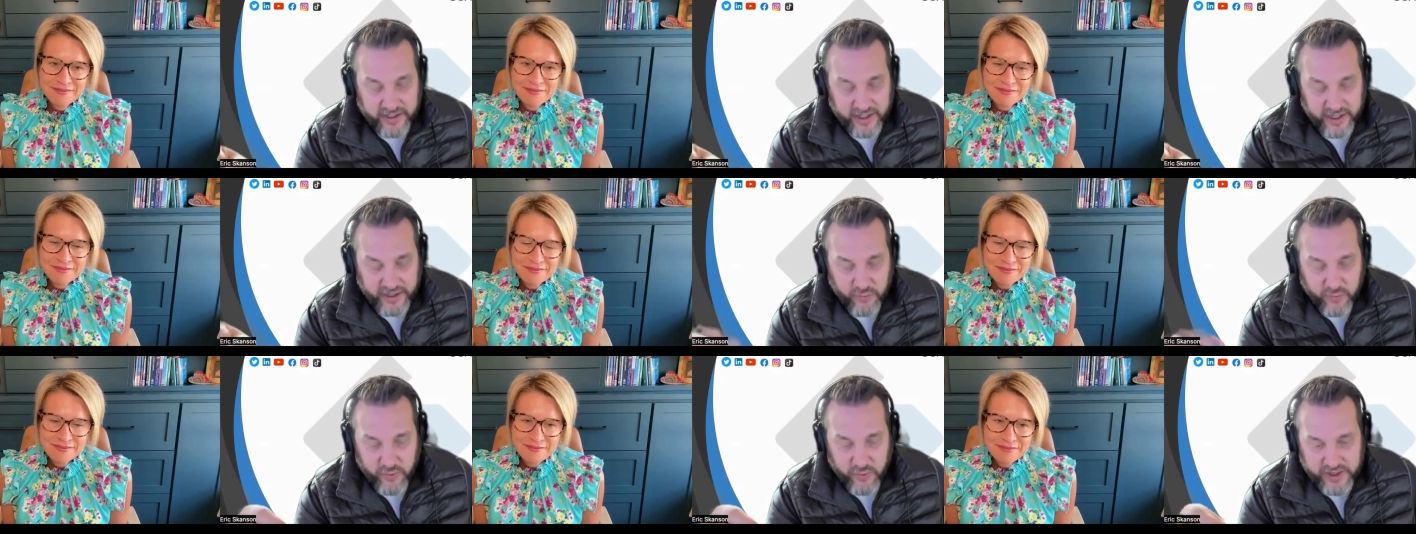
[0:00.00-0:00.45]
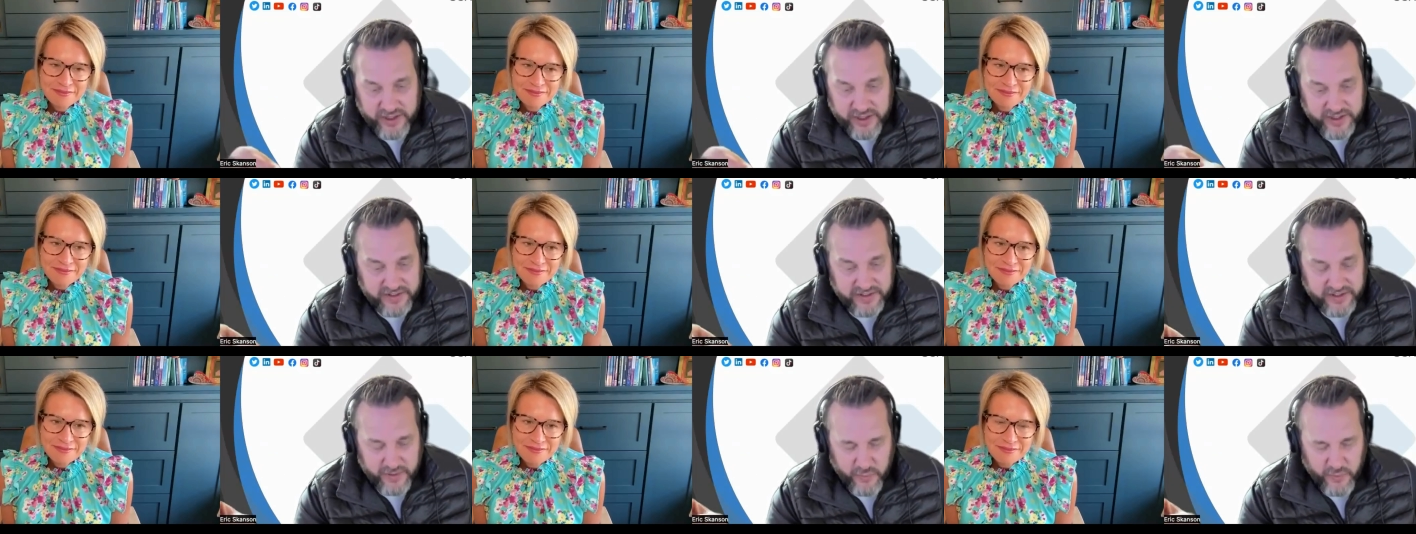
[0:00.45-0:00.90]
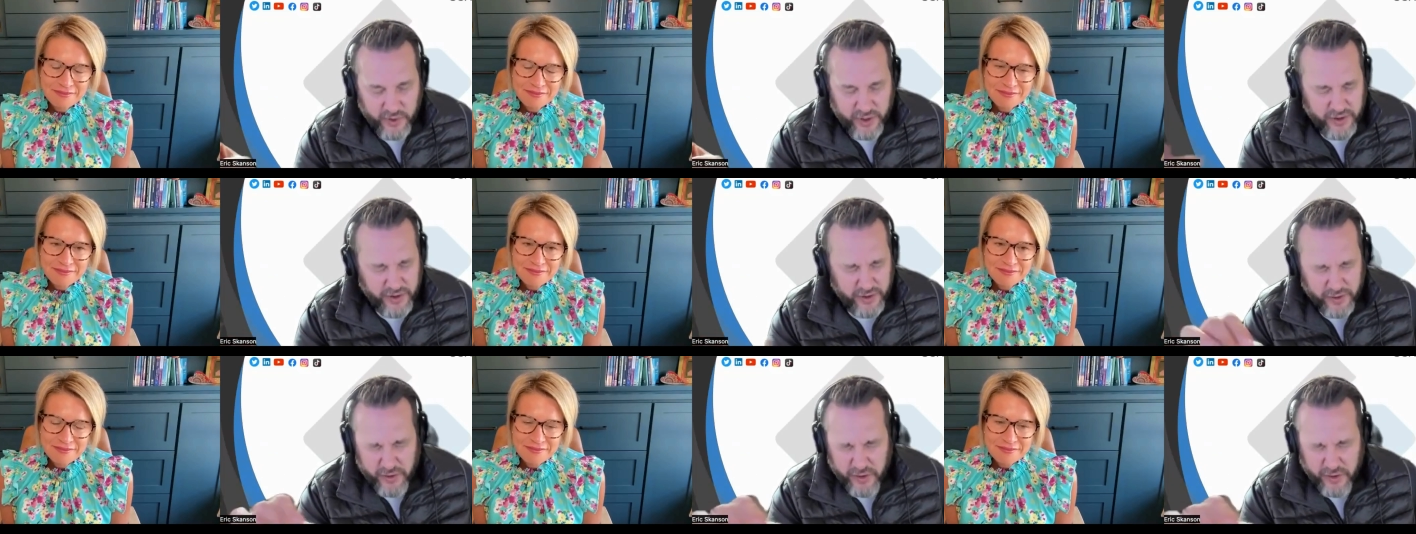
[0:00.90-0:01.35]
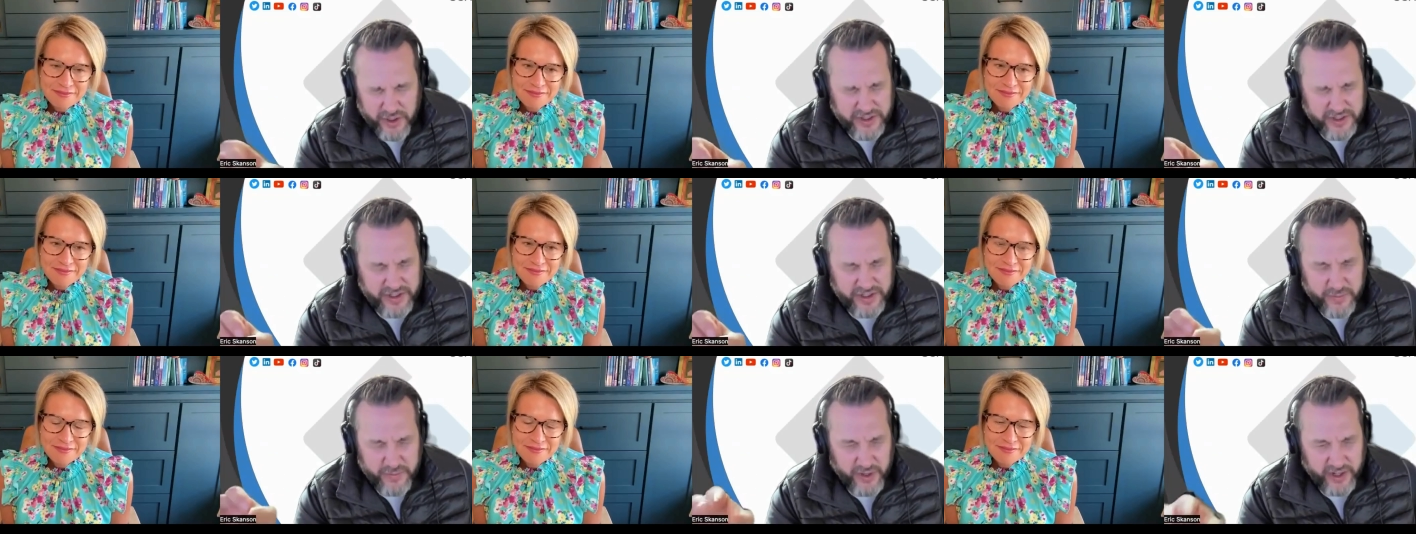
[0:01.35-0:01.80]
Speaker 1: I, read this somewhere or heard
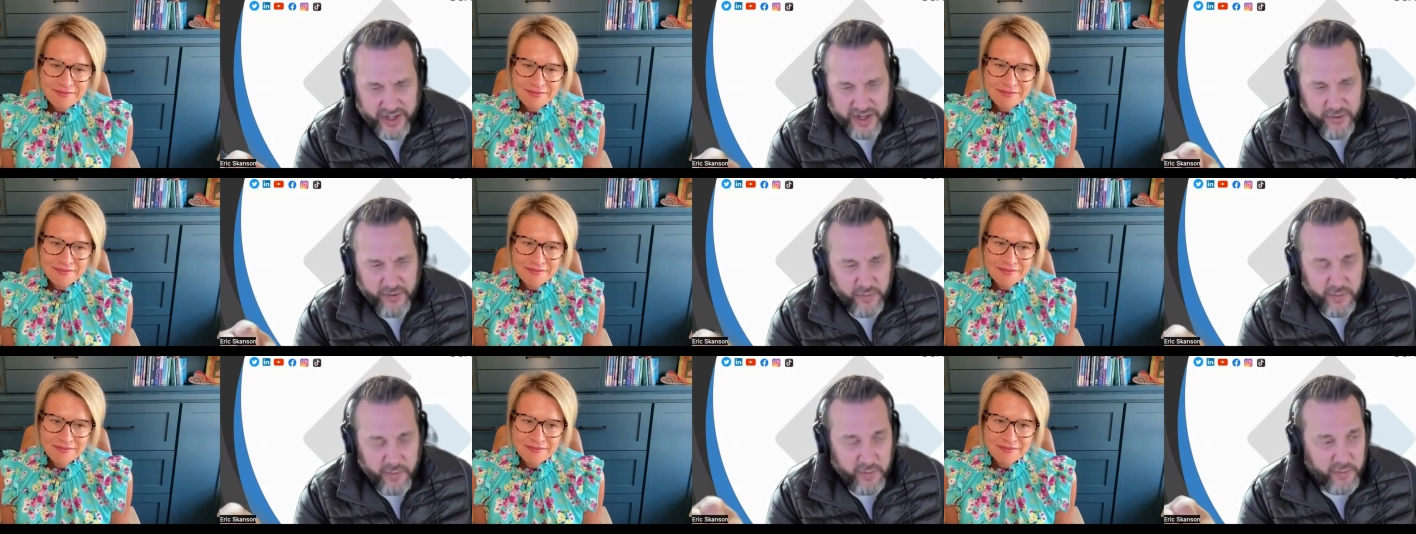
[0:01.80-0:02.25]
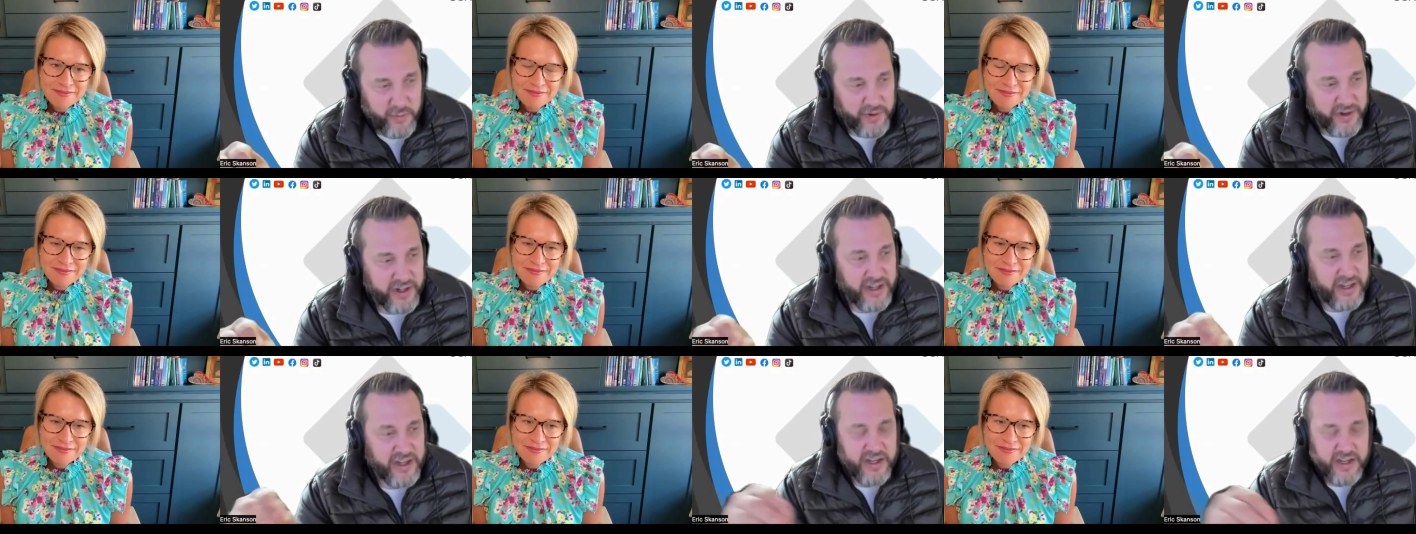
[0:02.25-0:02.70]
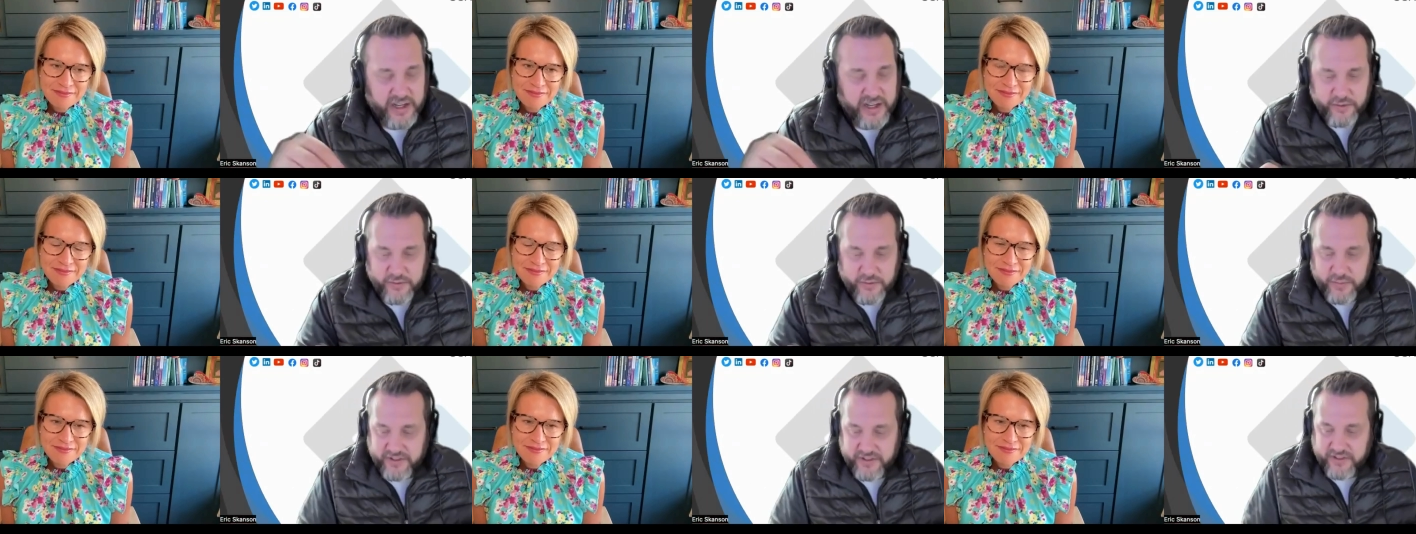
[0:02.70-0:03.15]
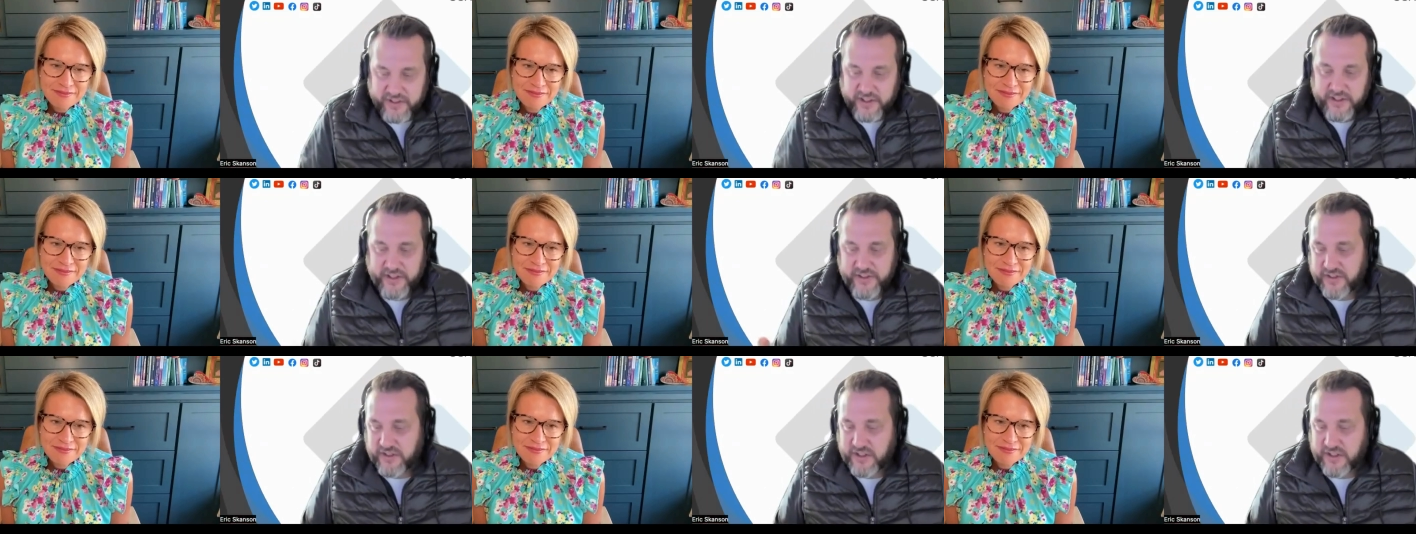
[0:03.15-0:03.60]
it somewhere i can't remember but it was basically
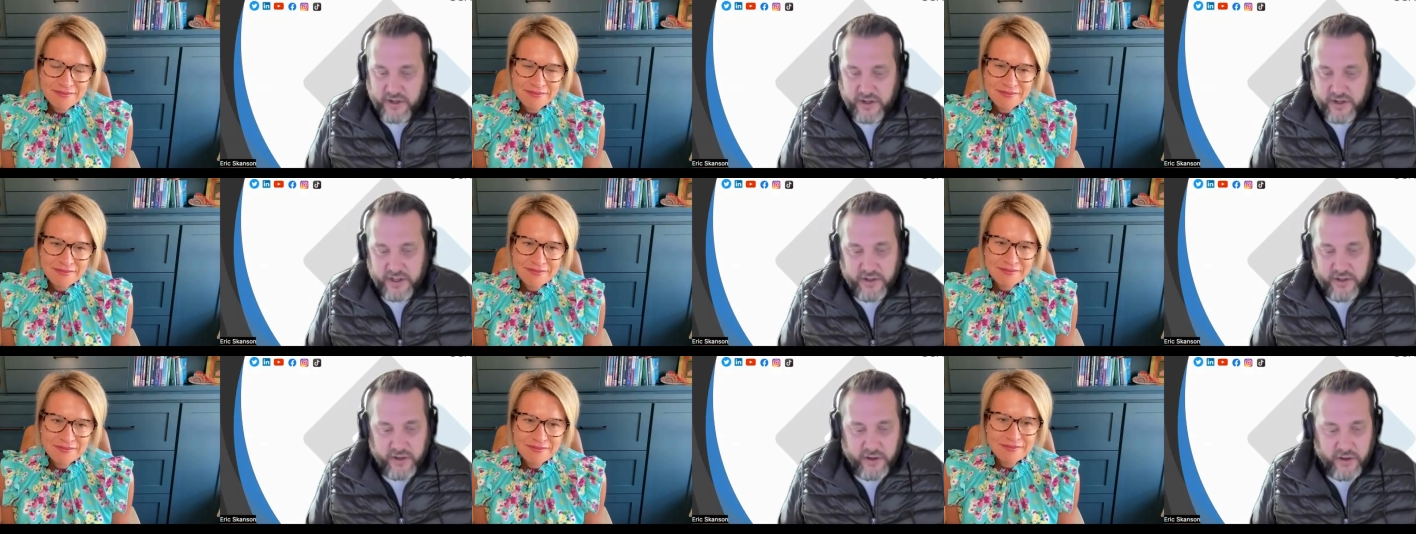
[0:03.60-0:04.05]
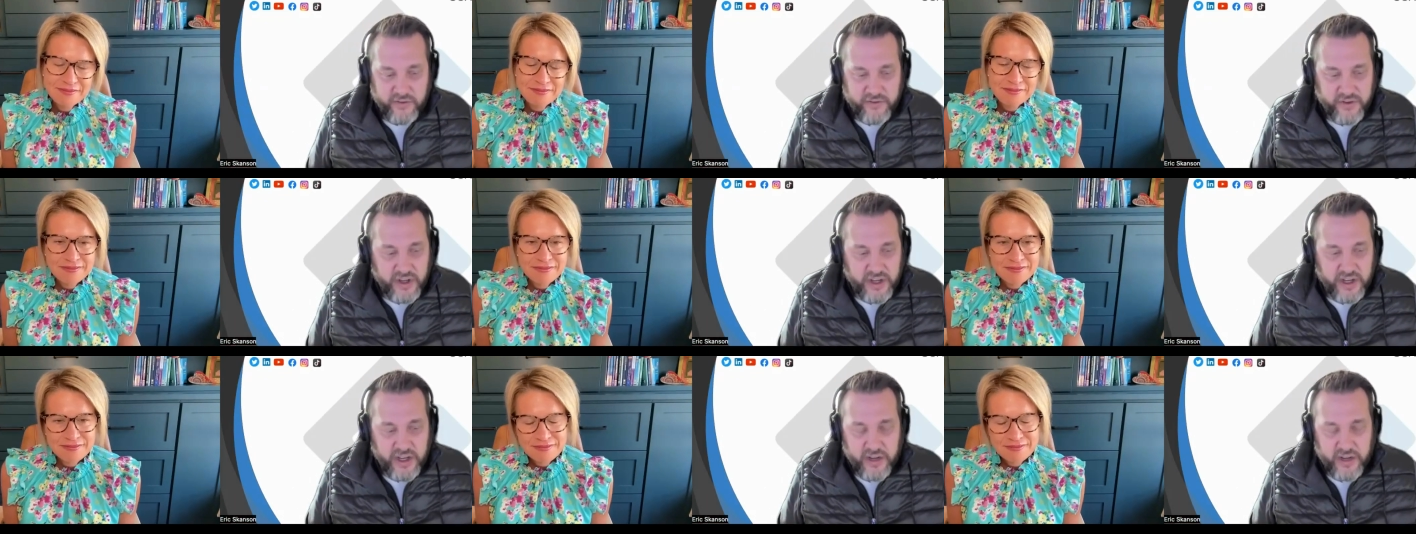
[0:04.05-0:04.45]
this study of